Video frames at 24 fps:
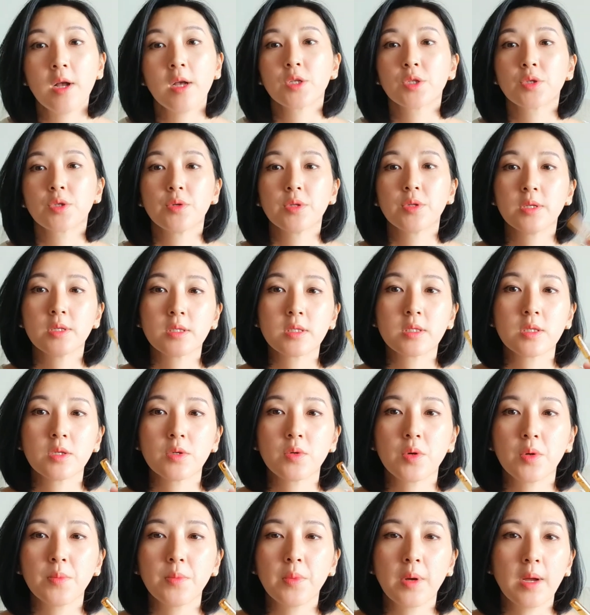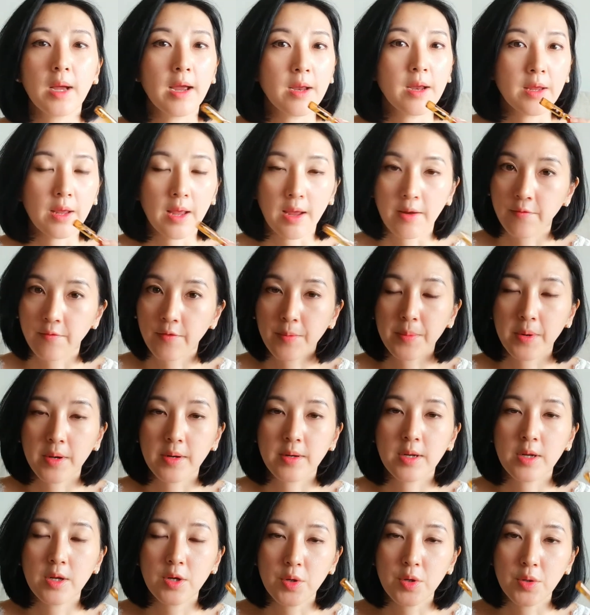So this serum,
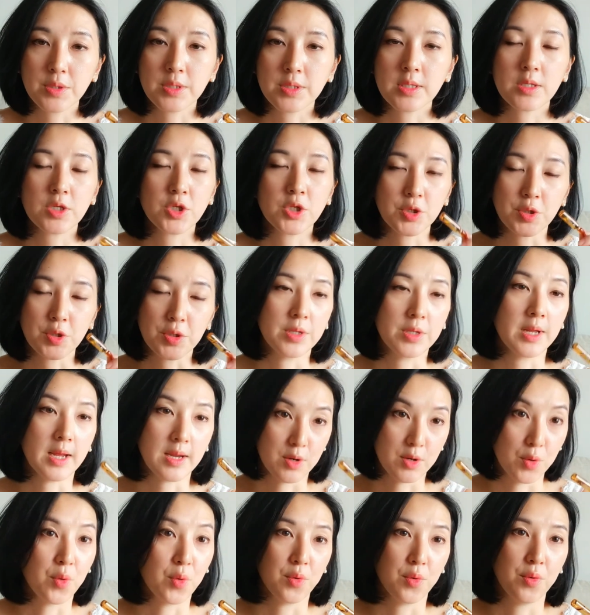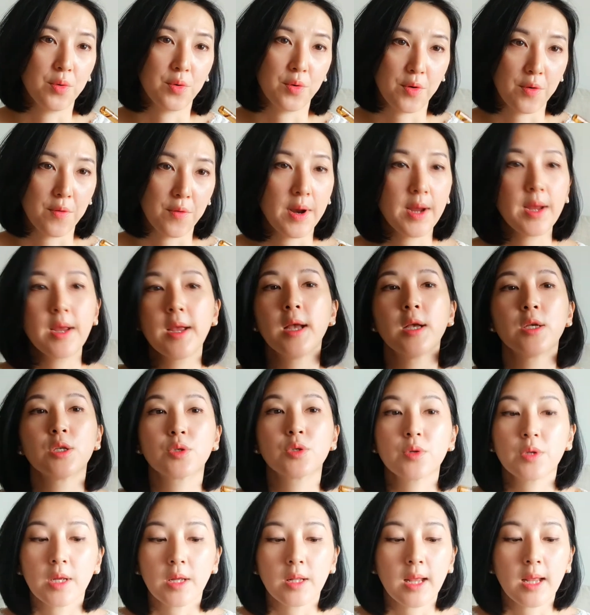everybody uses it, they know, all right? So
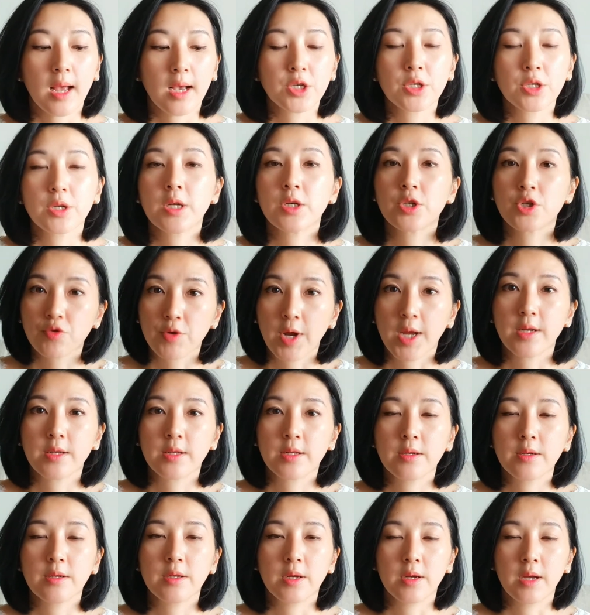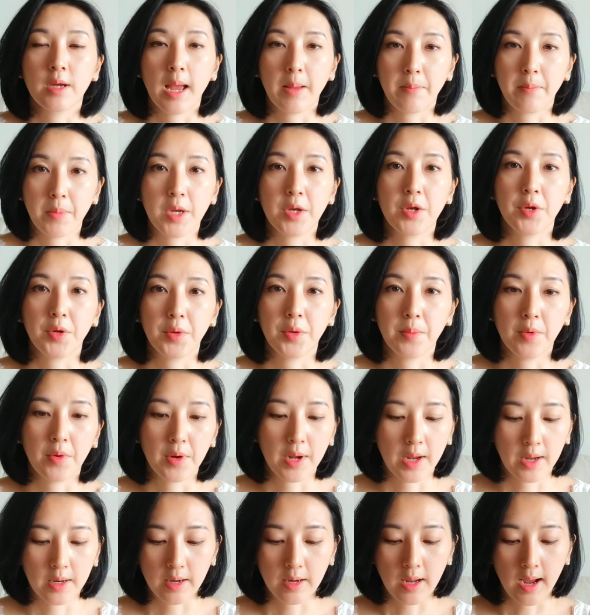it actually strengthens the epidermis,
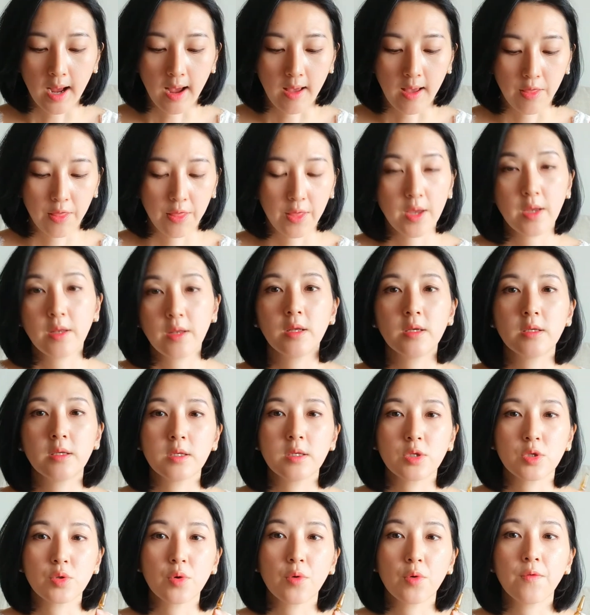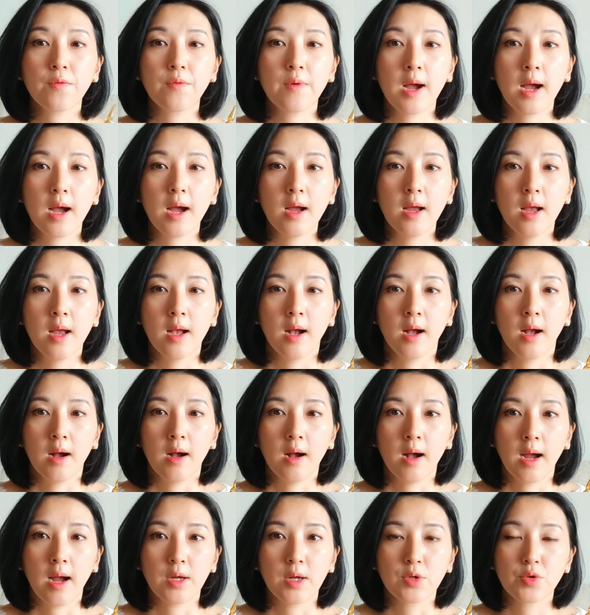and I think this is so far,
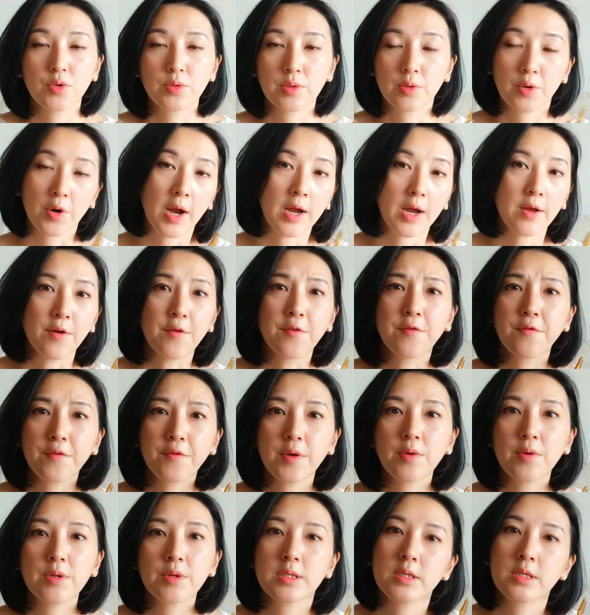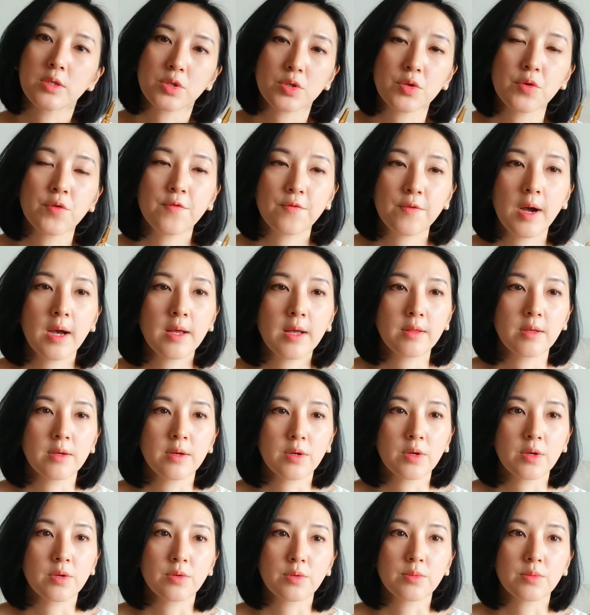I tried a few, this is so far
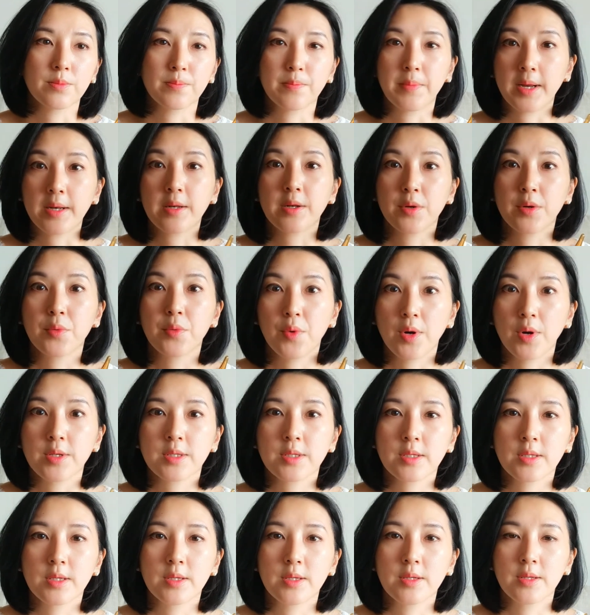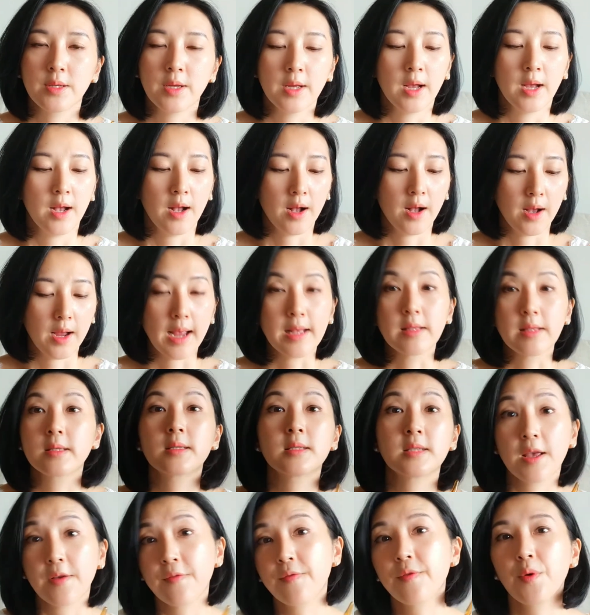the better ones and
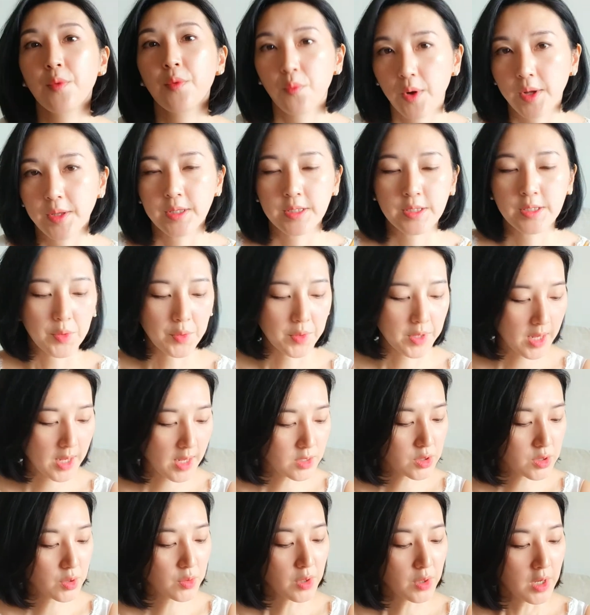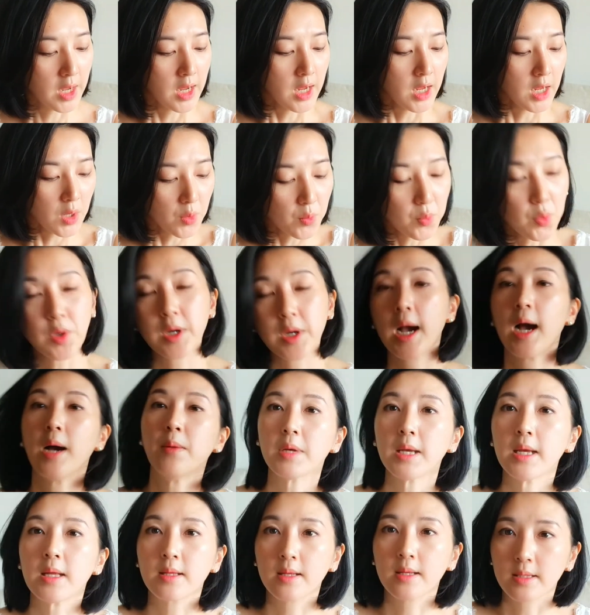safer ones. Okay, so it will come
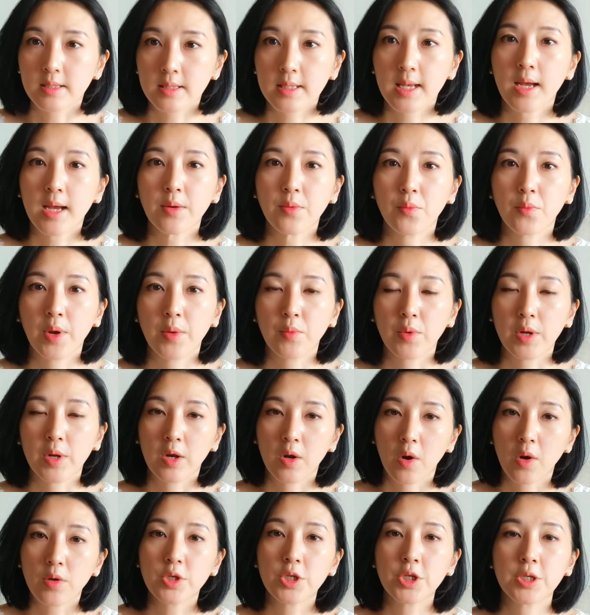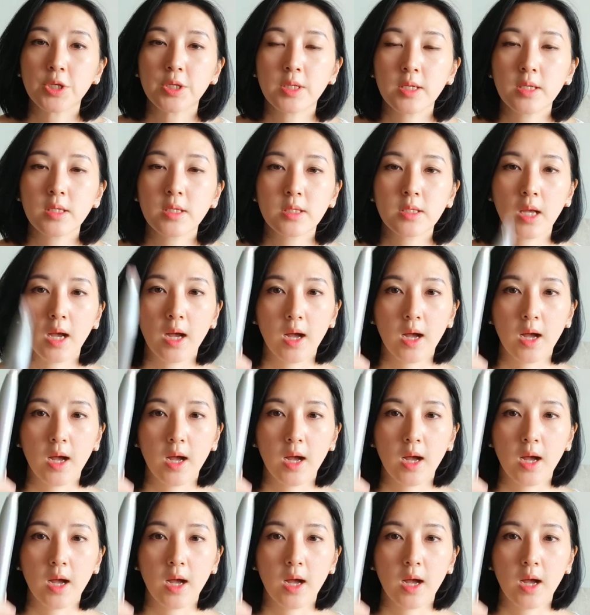in the set when we launch this